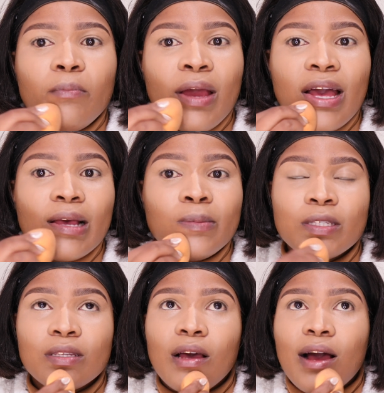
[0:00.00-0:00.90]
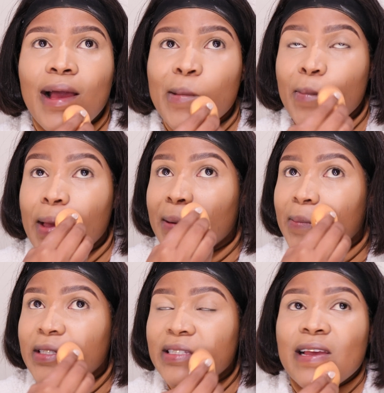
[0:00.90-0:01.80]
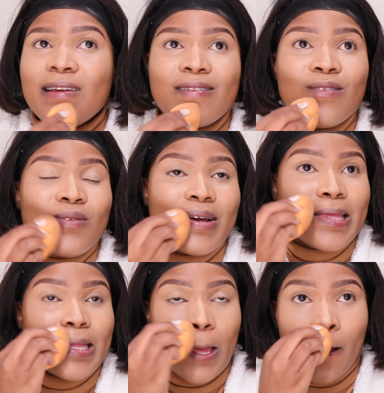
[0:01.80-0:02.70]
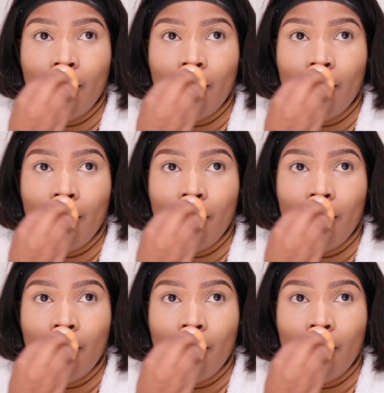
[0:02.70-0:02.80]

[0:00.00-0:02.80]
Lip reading: perhaps I made a mistake with